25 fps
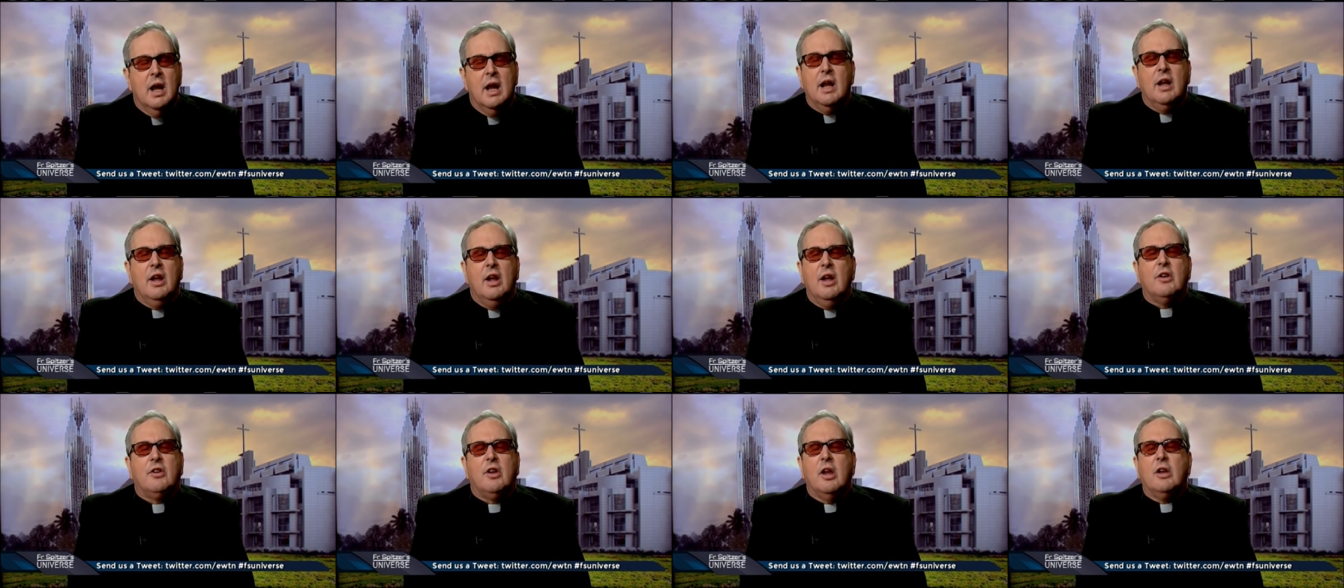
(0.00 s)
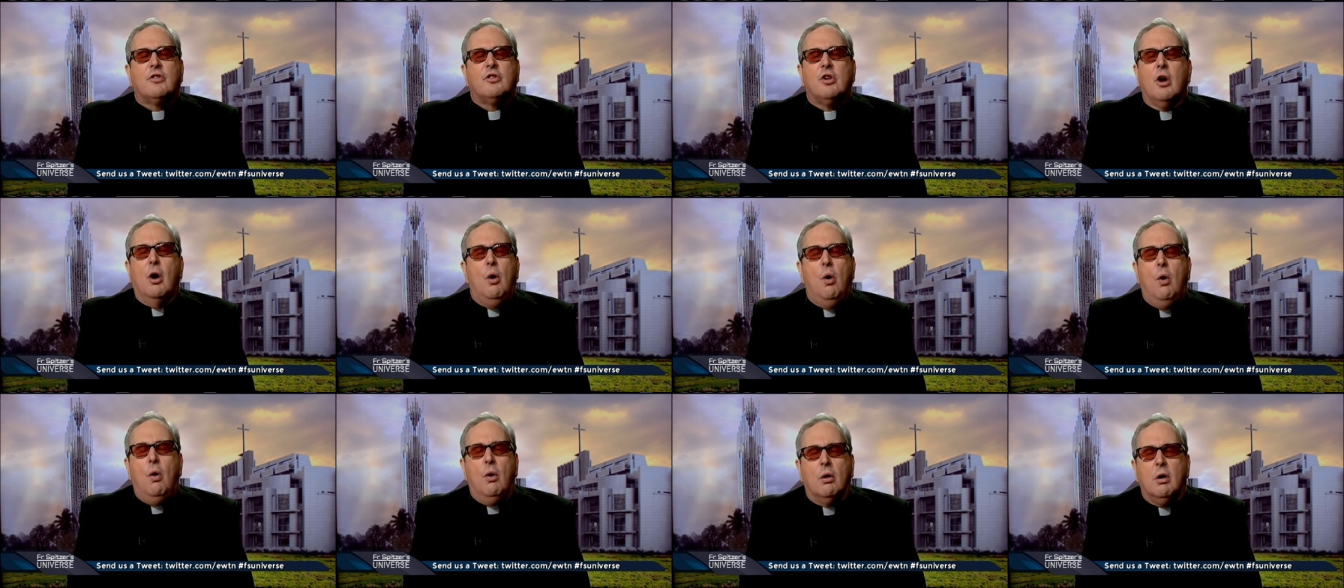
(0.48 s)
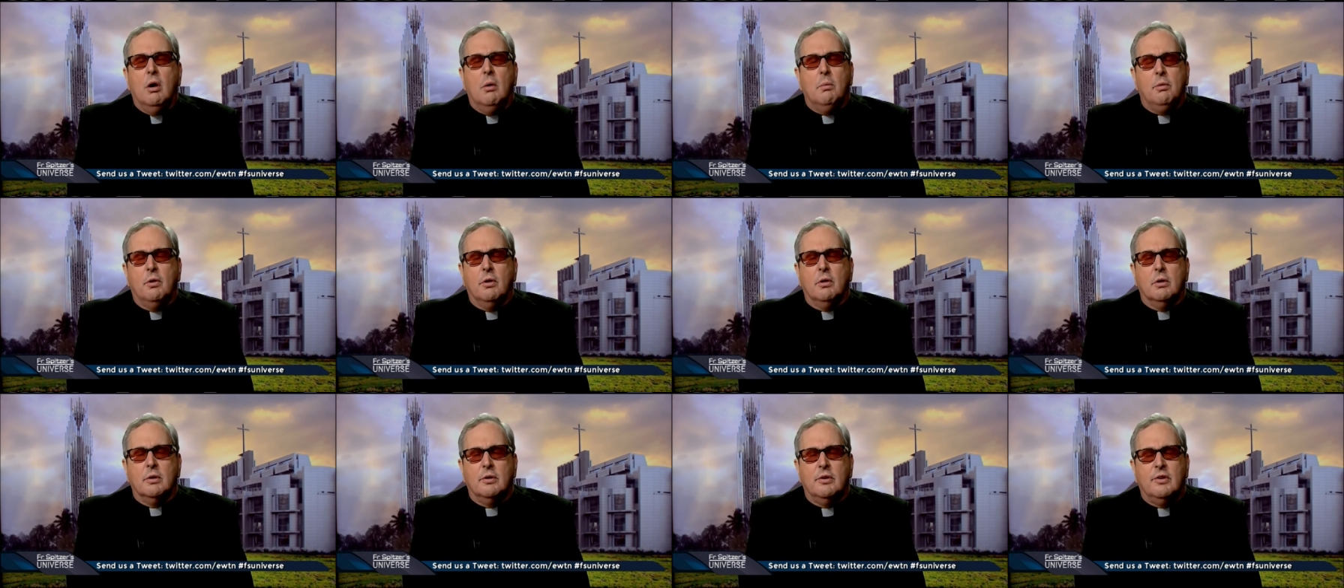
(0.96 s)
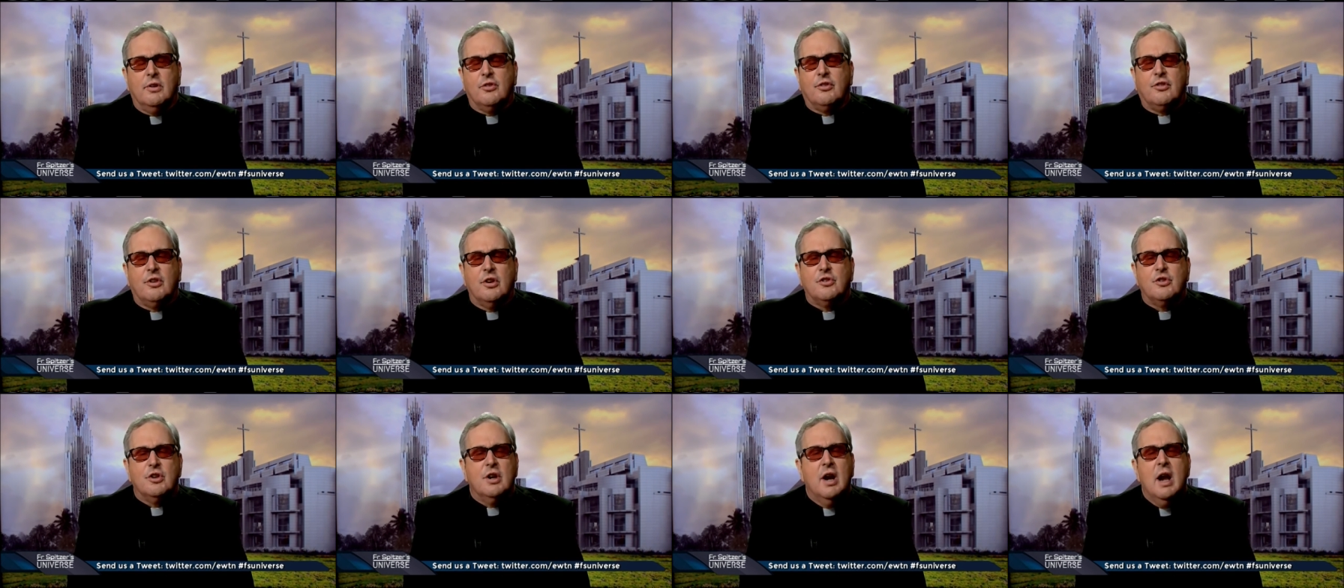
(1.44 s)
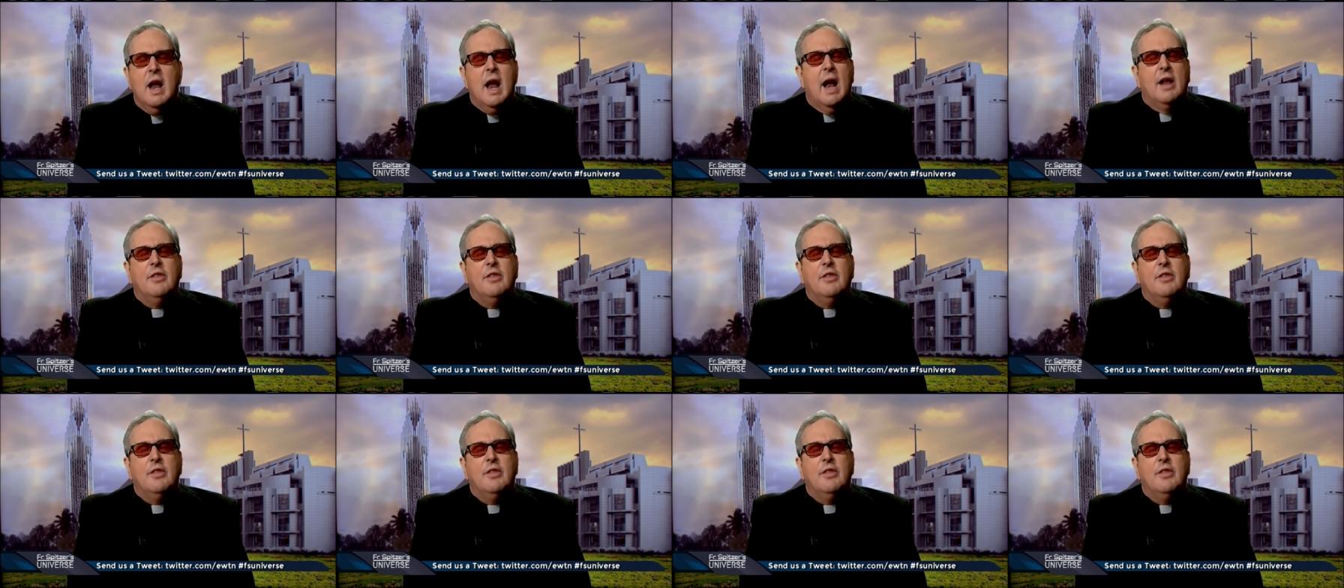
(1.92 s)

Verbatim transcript: It, it, it's a horrible decision. Right.